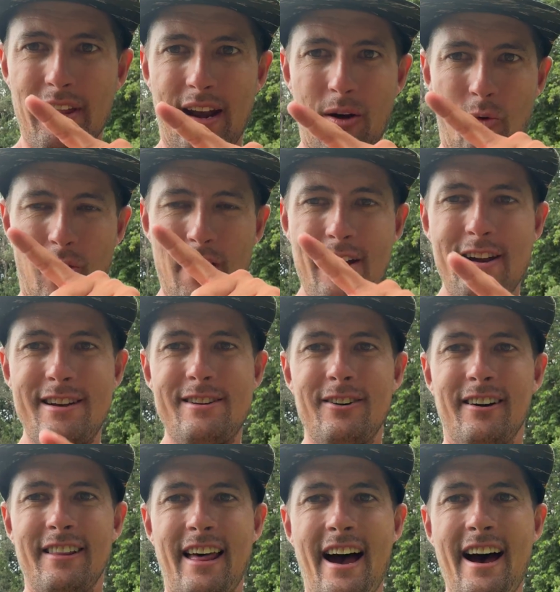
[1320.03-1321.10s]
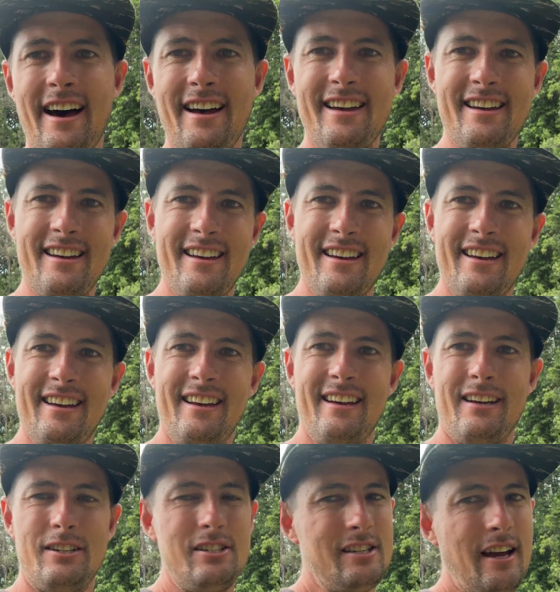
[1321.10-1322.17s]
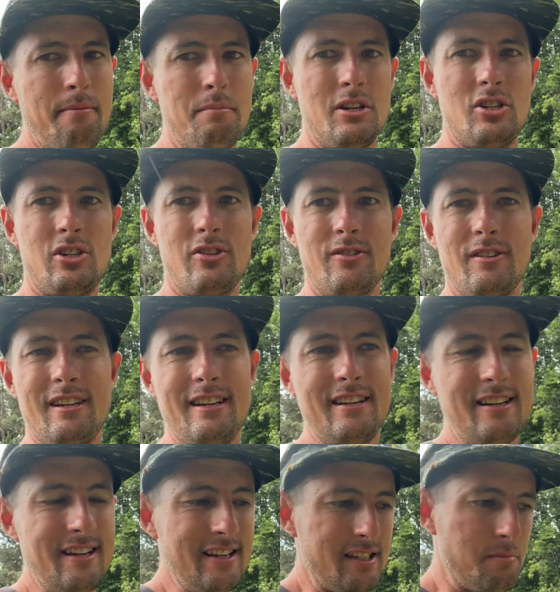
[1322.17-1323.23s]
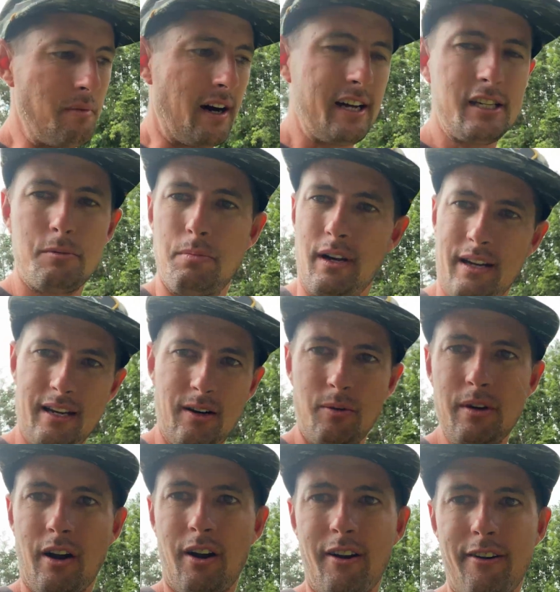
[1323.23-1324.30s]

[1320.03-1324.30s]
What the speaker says: I wanted to on that. Just haven't been shooting as much, but here we are,